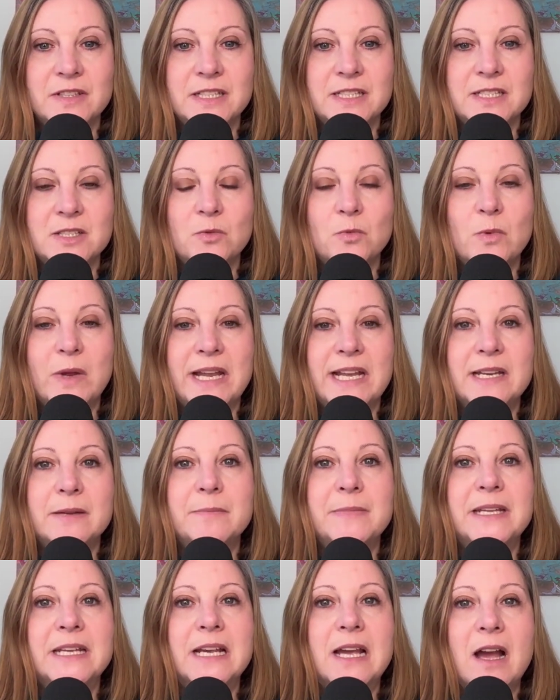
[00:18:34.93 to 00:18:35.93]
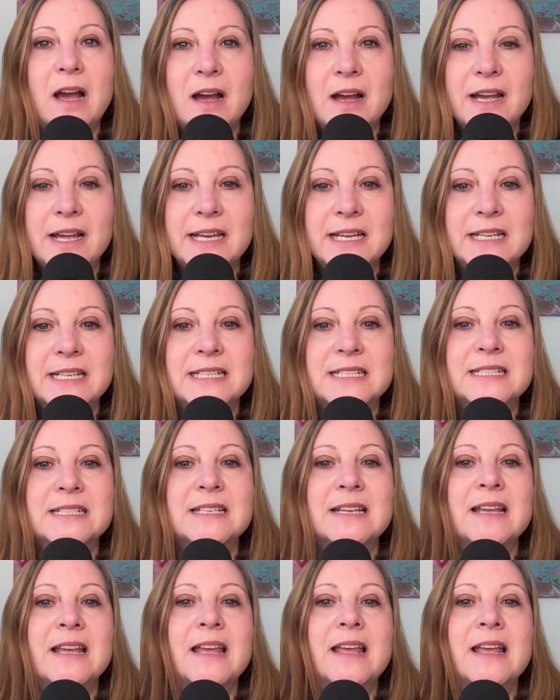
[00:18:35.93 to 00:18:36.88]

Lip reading: It's a way to be kind,